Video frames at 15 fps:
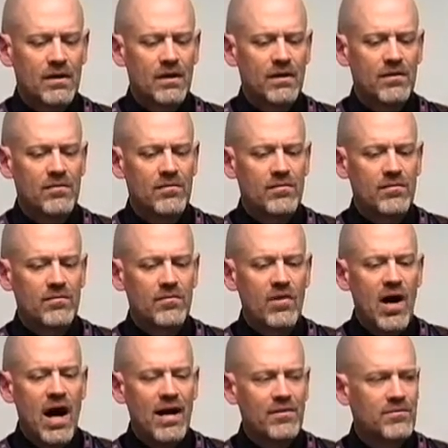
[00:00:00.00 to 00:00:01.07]
uh,
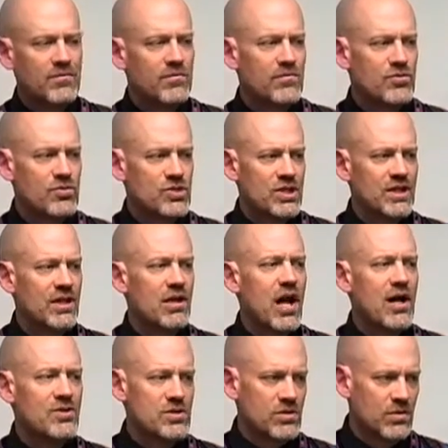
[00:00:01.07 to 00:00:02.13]
not
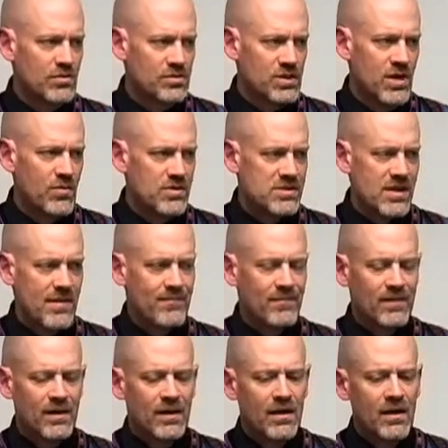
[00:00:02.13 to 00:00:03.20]
genealogical, shall we say.
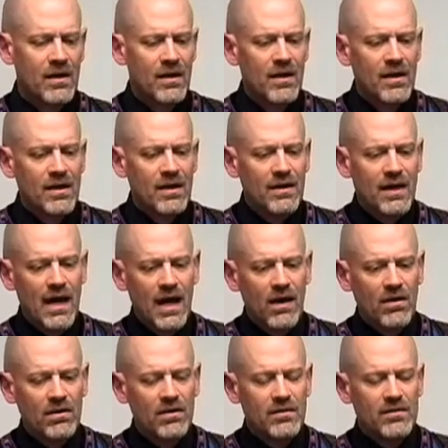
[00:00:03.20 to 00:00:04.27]

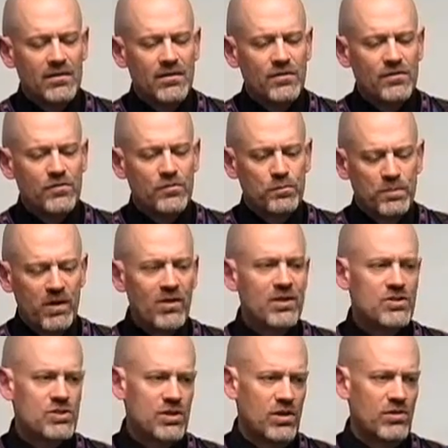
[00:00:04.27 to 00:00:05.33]
Now,
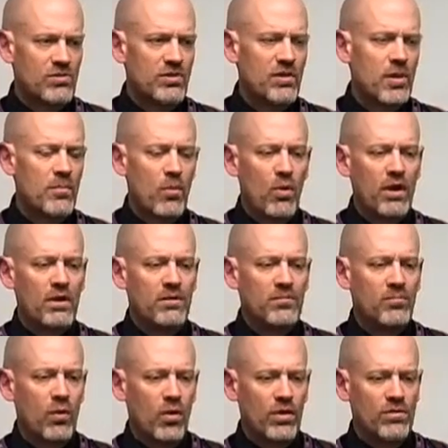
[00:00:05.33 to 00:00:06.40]
spirit children are
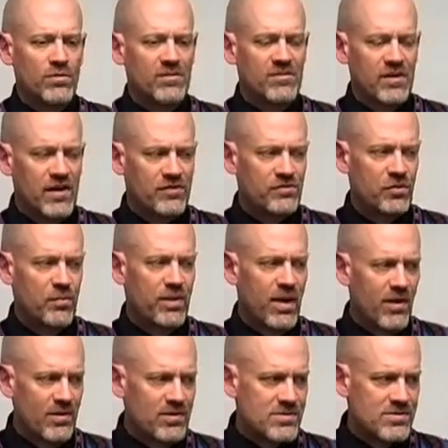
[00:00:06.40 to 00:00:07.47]
born, born to celestial
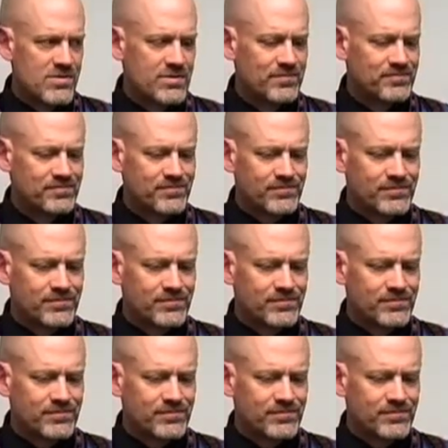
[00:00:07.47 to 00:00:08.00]
parents.